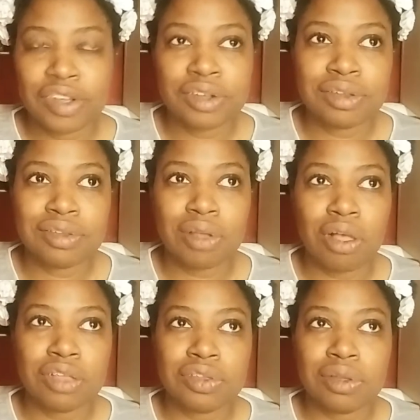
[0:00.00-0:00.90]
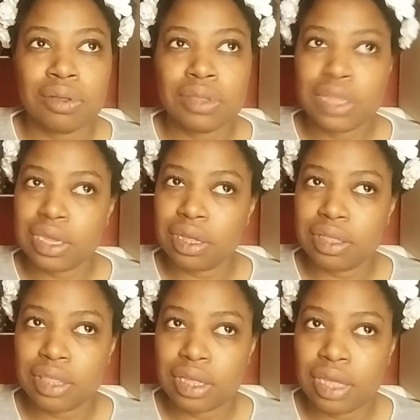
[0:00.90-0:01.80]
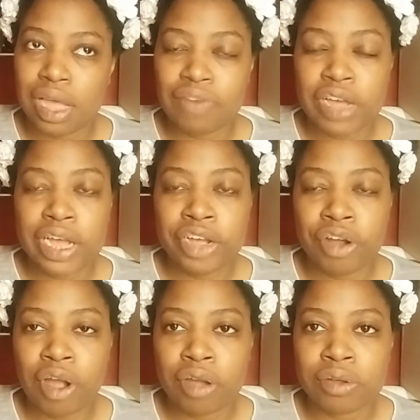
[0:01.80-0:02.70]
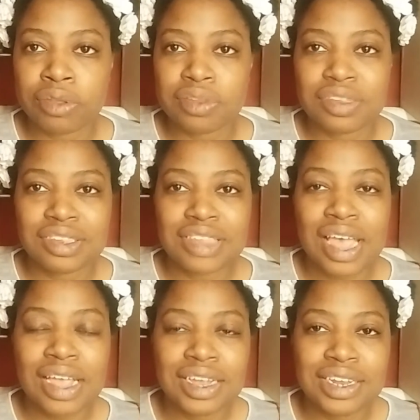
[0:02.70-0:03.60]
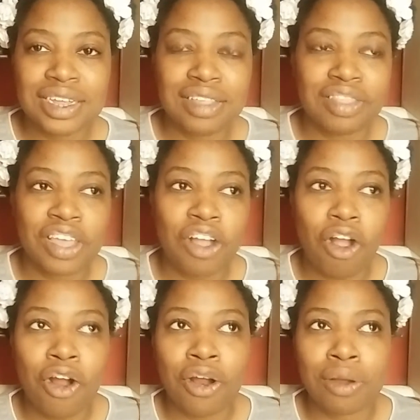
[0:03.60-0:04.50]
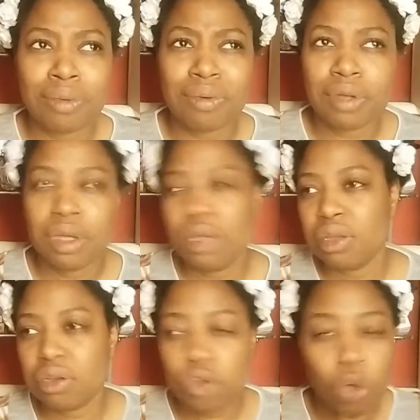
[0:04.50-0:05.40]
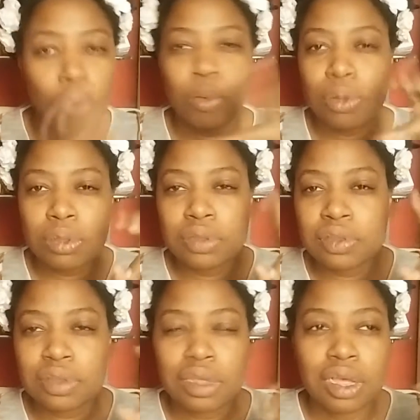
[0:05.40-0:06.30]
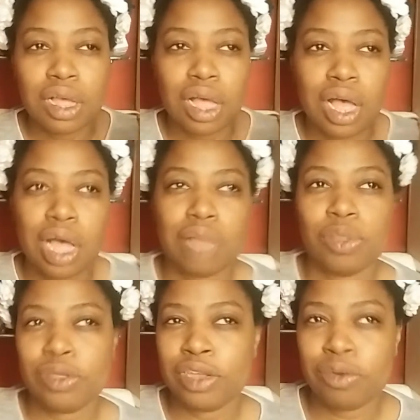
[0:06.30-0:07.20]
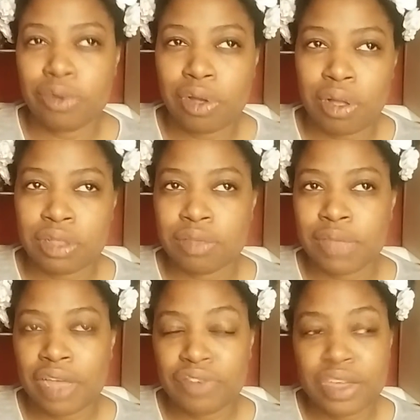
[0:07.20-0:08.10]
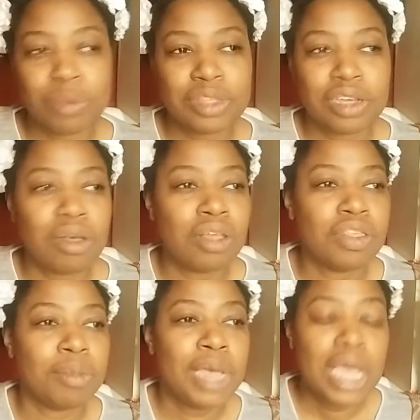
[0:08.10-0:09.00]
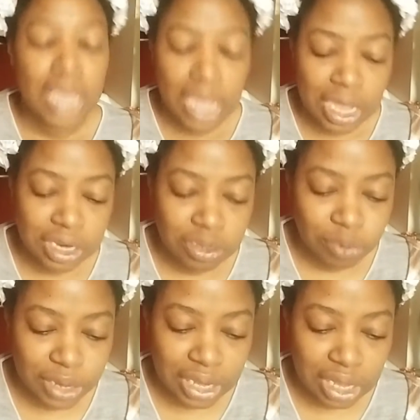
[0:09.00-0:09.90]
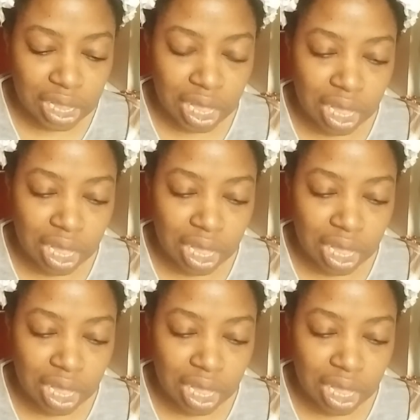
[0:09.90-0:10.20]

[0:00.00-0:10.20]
There's also, like, they have a hierarchical society. There are nobles, though they don't call them that. I forget what they call them. Anyway,